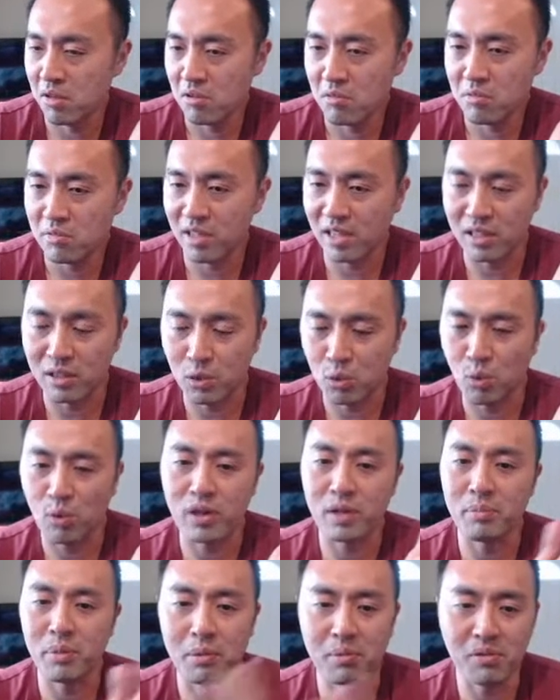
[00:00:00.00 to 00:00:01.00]
10,
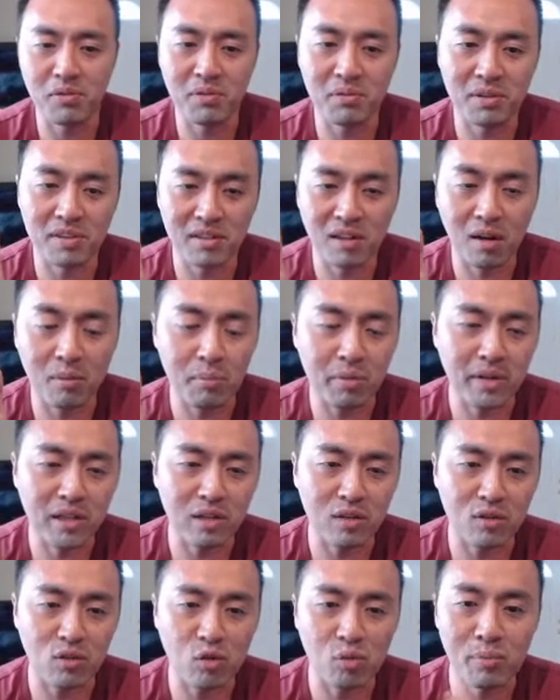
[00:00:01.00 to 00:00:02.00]
20 people from this
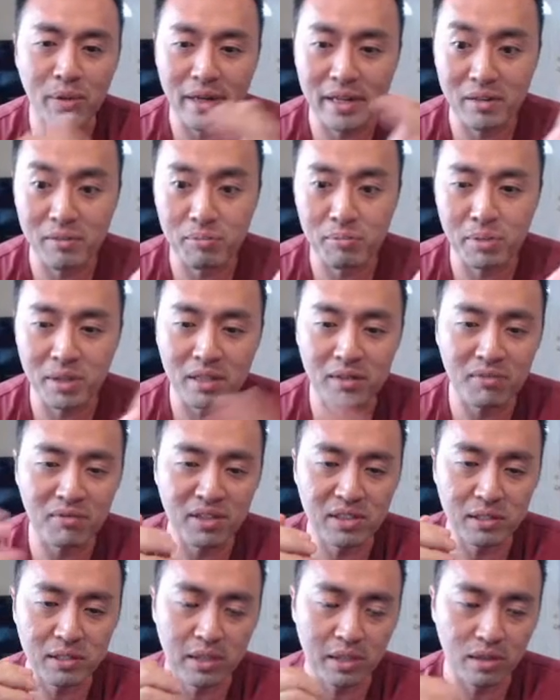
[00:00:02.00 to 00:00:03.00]
company who might have been
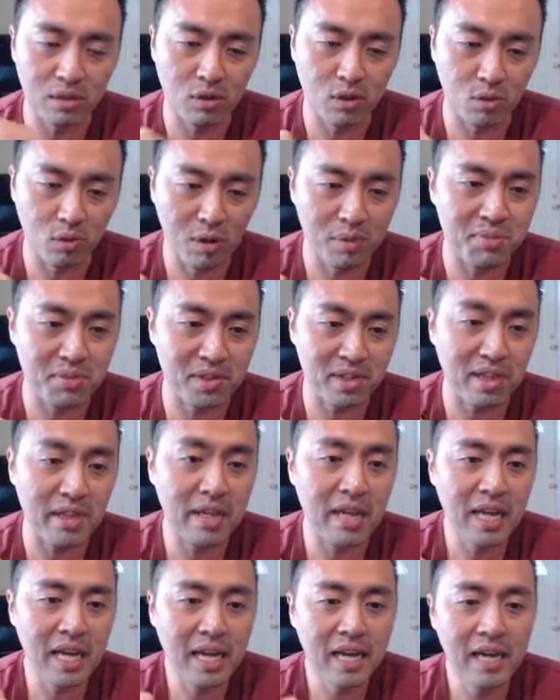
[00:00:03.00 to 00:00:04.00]
visiting your website,
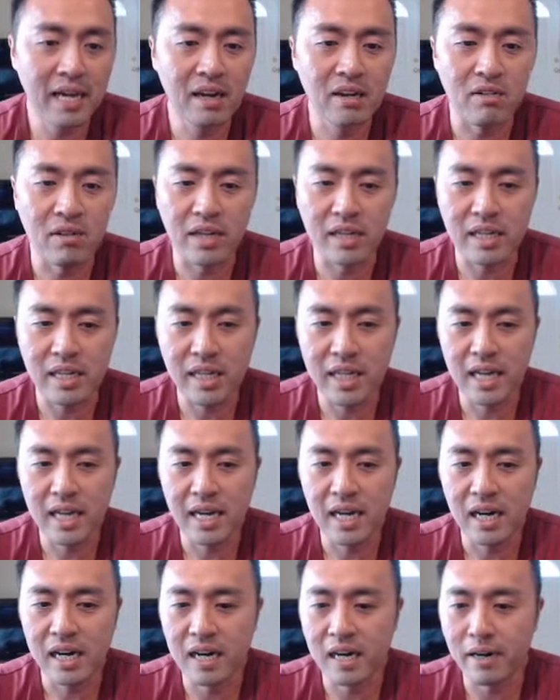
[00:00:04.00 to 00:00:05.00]
right?
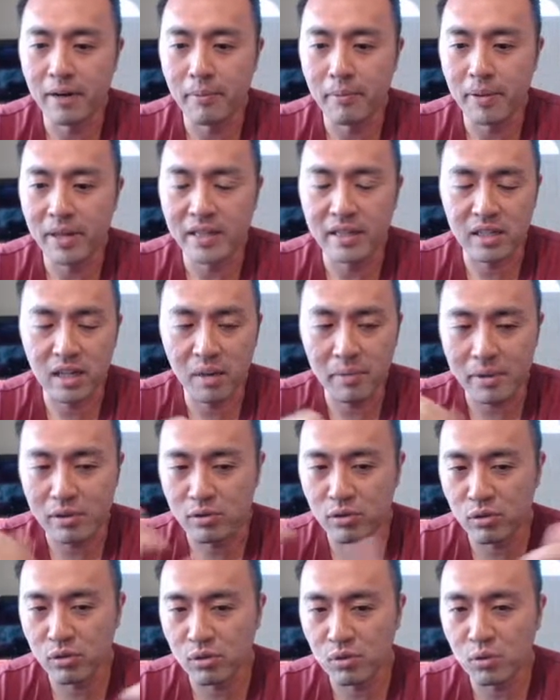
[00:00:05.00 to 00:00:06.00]
And coming
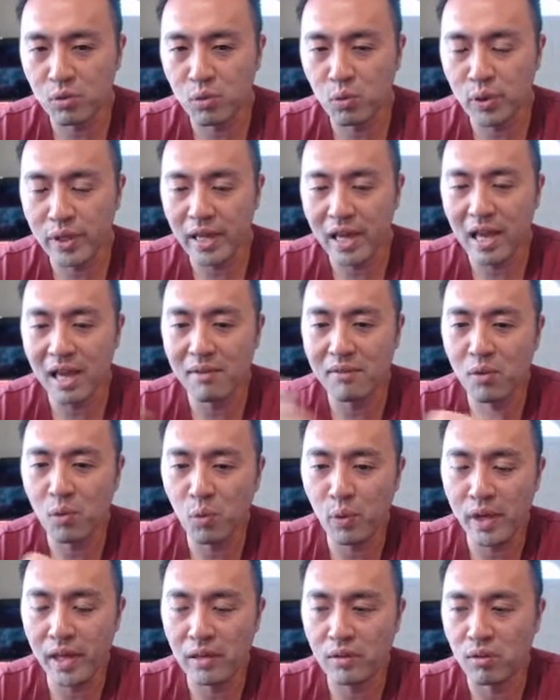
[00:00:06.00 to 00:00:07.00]
soon, we have a
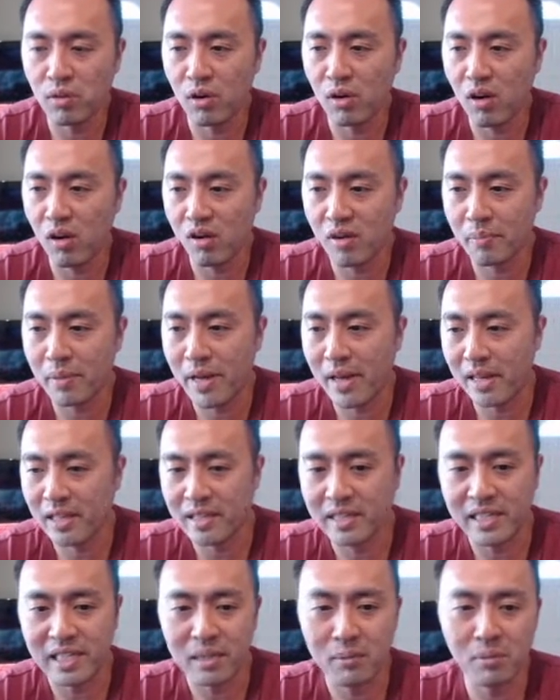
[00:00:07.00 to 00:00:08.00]
way to
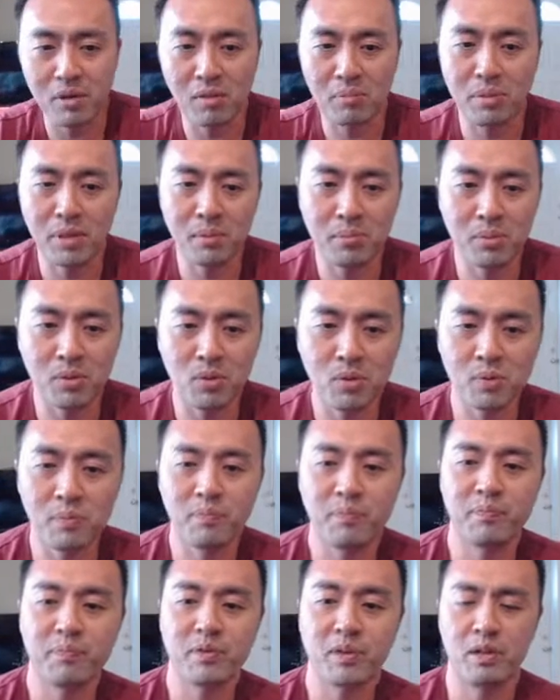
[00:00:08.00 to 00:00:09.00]
automatically email people
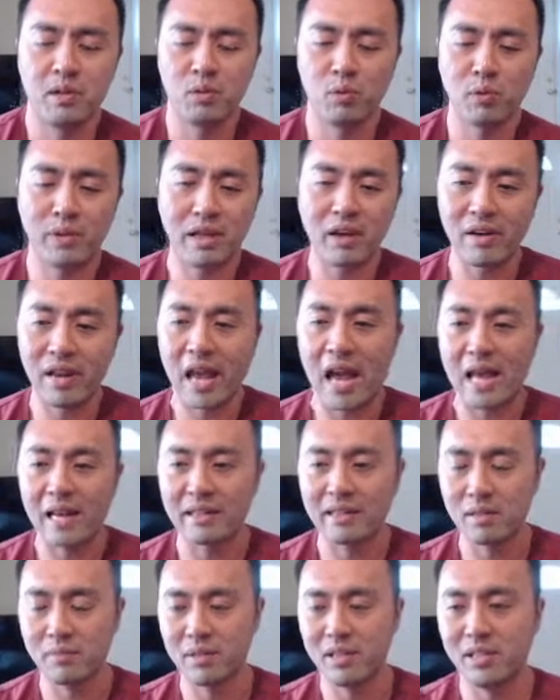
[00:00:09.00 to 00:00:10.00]
without adding
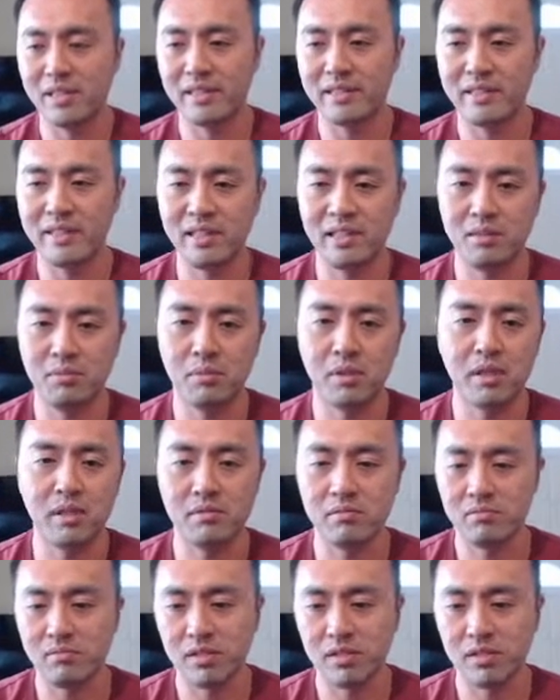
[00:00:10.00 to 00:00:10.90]
them on LinkedIn, but